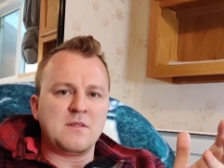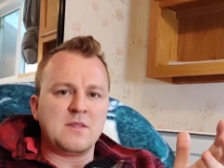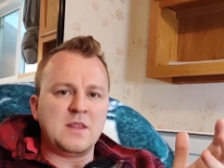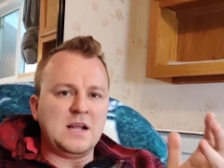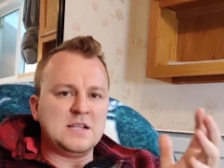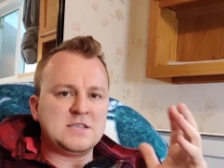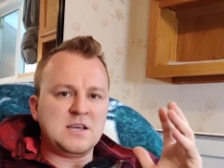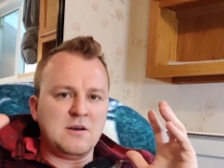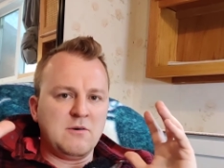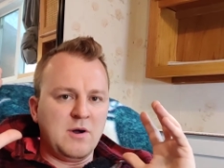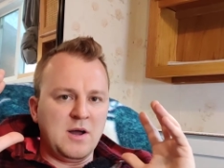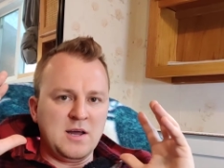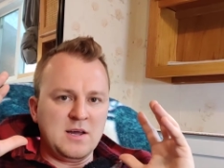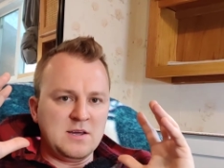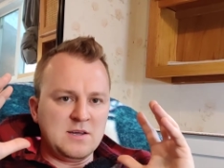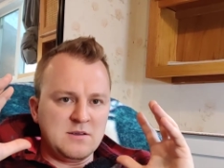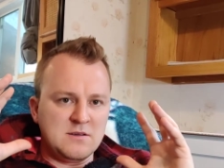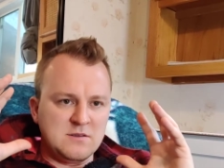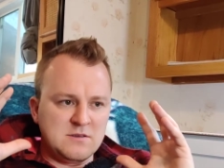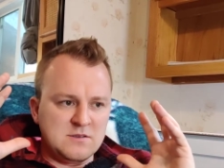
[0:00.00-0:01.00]
That's how
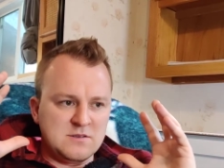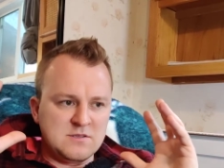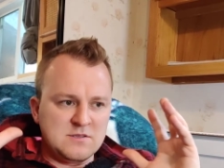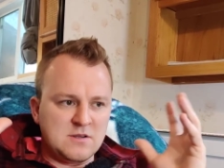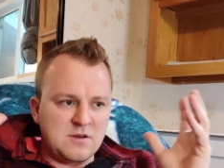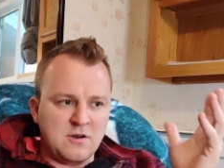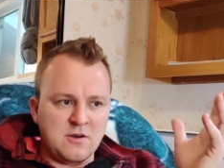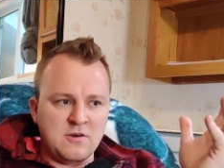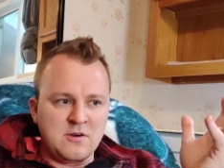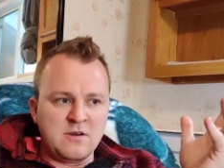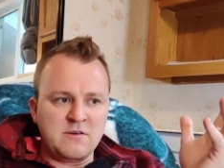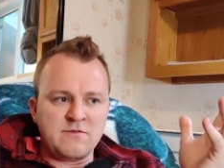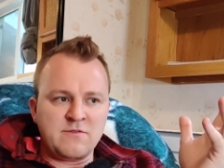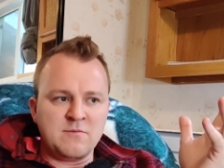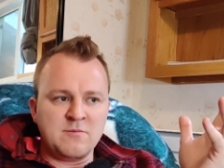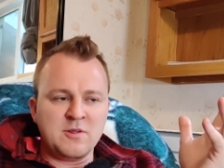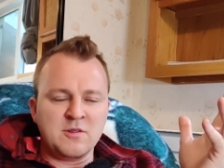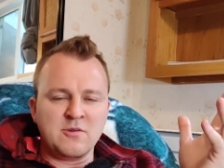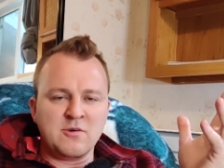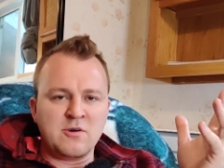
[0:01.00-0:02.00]
I heard it
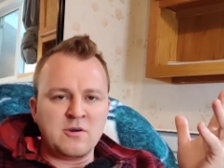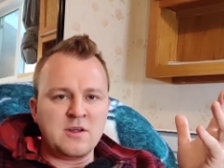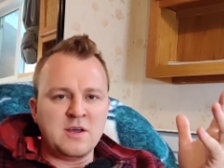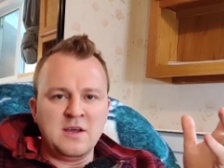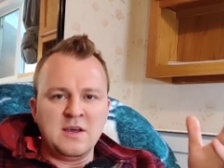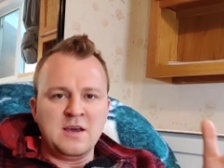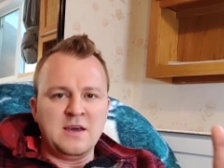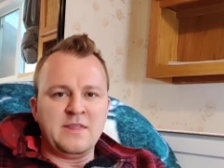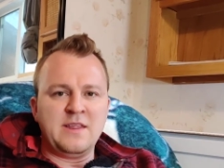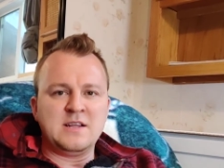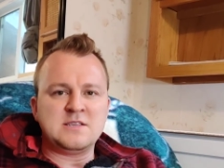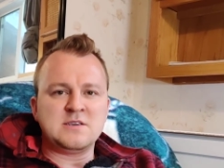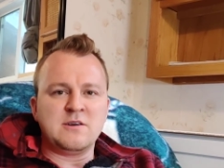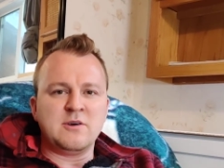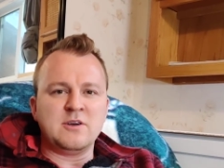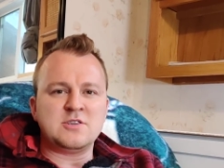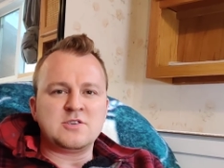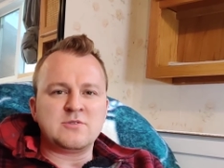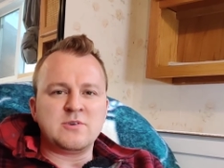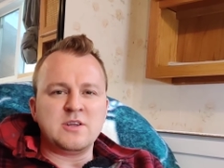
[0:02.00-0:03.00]
from the Lord, and that's
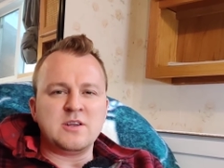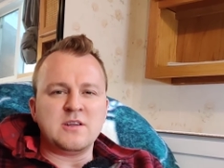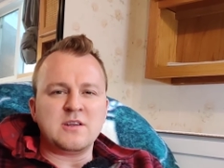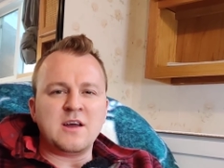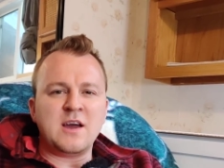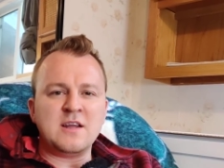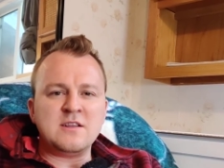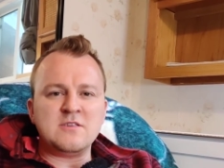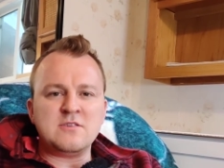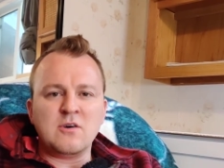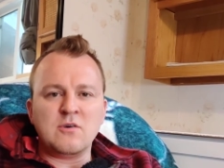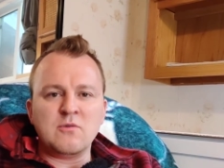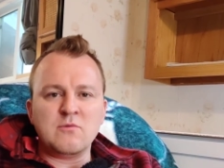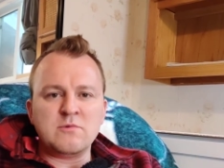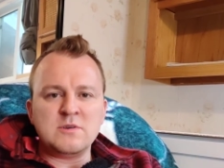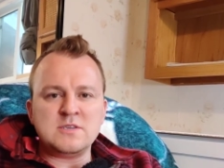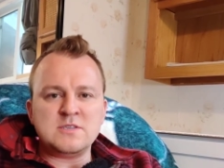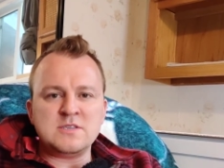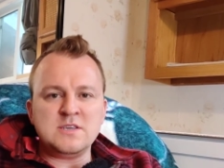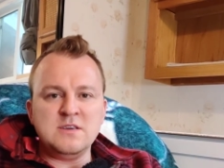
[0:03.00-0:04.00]
how I treat it. I don't
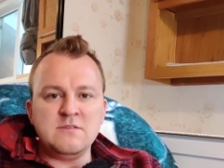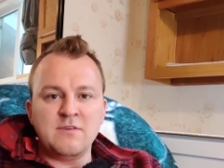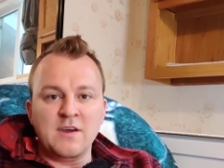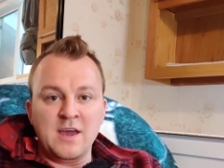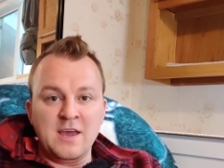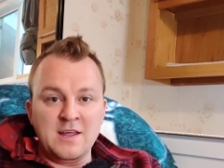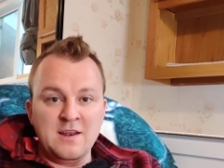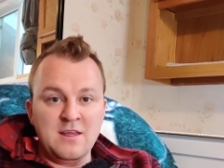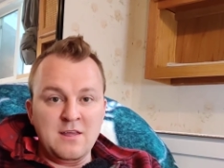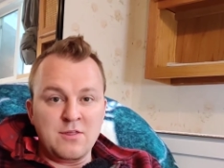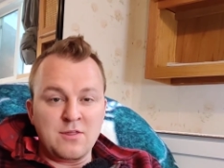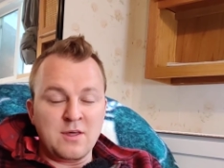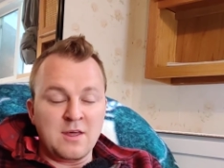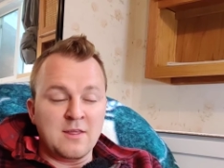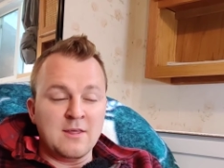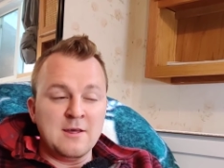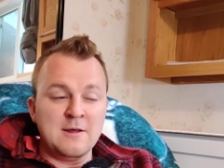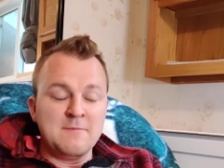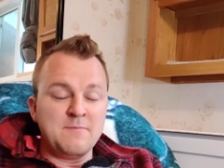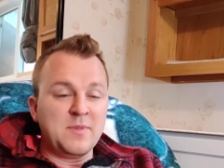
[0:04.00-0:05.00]
receive
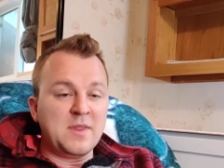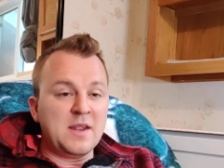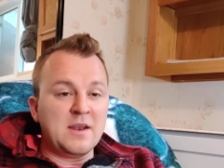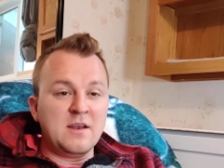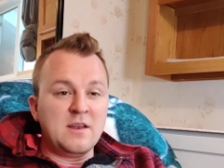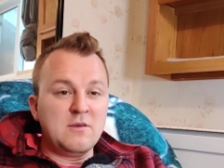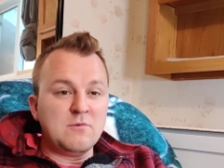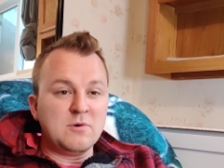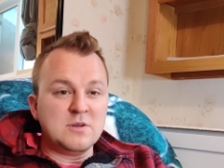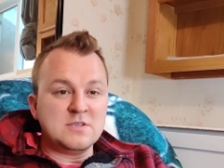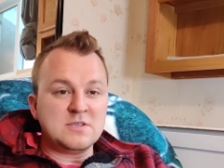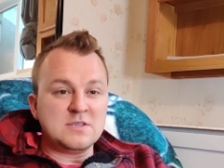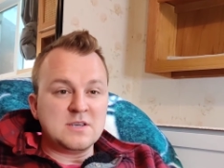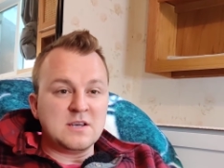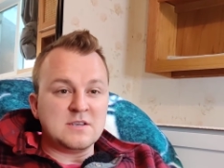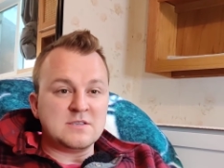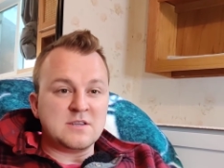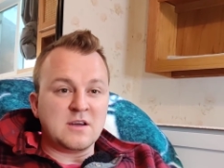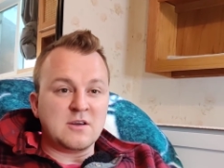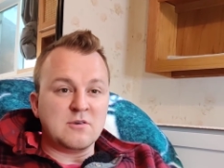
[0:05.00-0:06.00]
anything that anyone
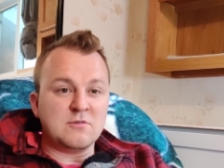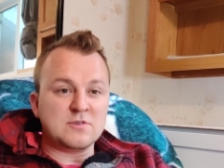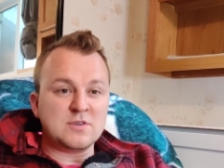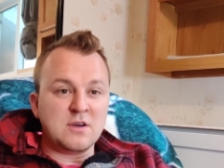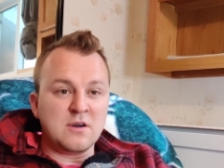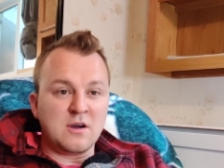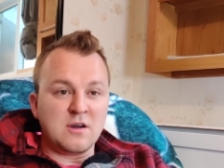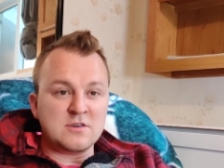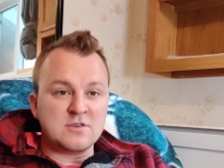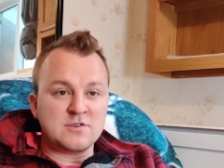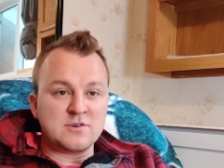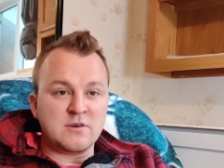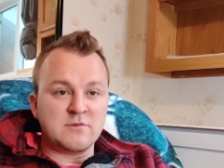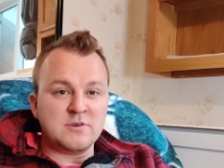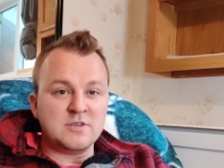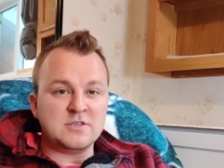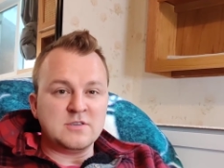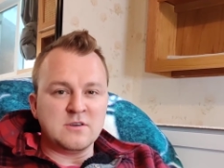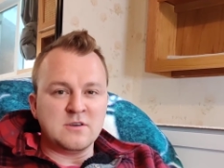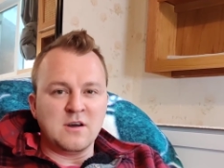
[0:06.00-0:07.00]
says that goes
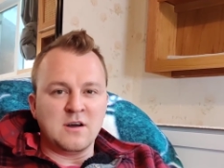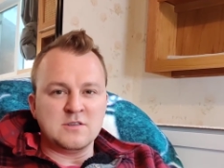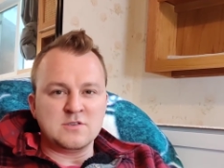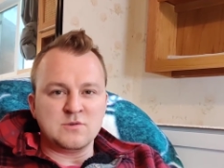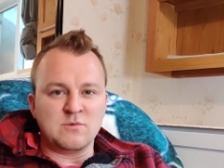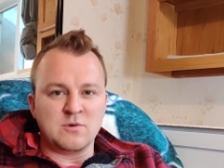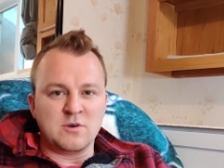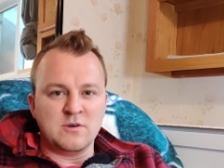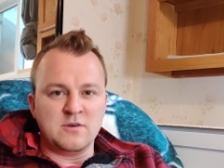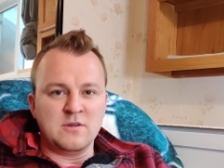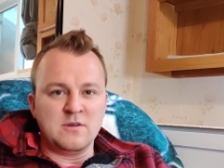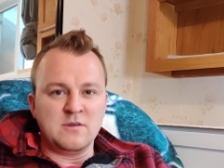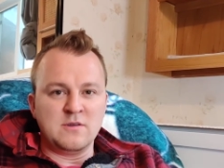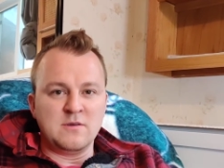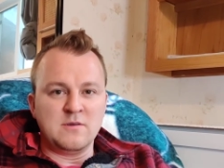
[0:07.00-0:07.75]
contrary to God's word.